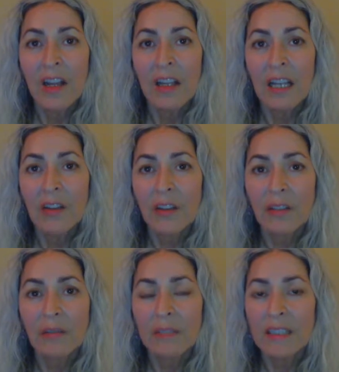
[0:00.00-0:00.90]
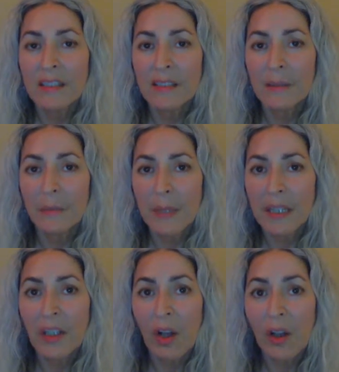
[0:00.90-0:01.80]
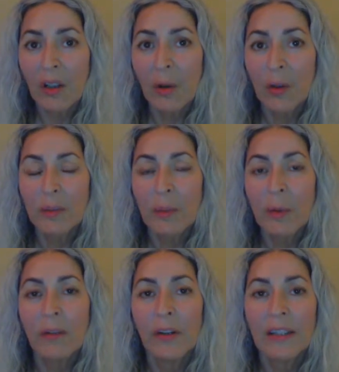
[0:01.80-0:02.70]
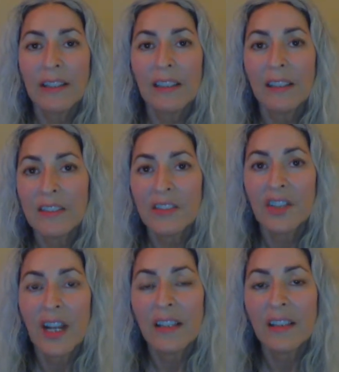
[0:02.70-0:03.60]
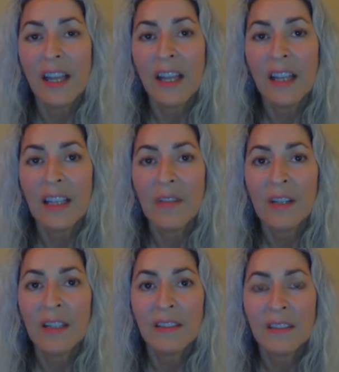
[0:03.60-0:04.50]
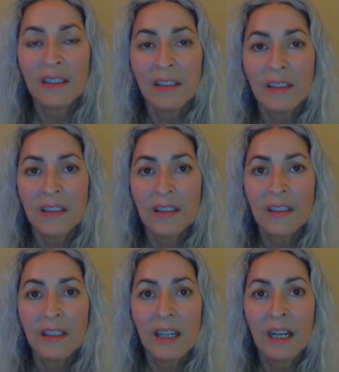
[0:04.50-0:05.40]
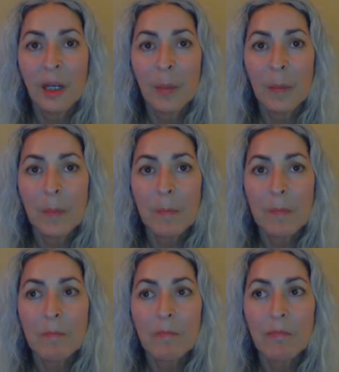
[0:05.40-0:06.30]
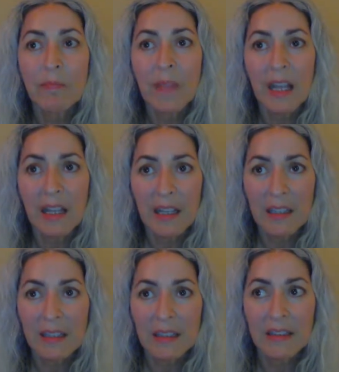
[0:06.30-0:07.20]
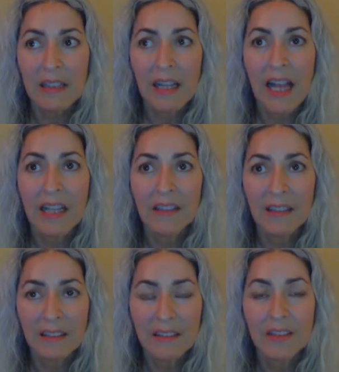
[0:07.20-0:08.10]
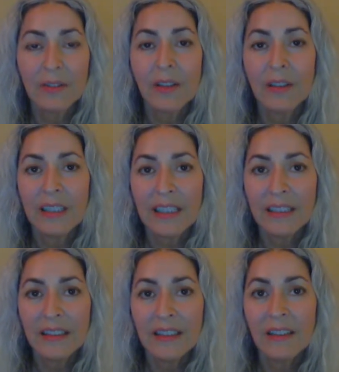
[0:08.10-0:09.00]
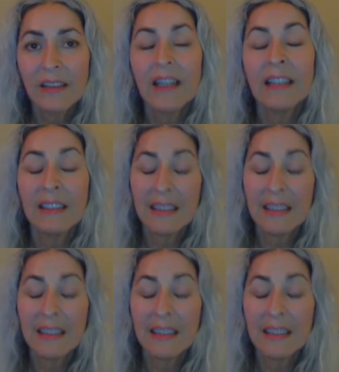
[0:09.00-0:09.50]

either didn't speak at all or spoke very little as a child, and even as an adult, um, had difficulty. And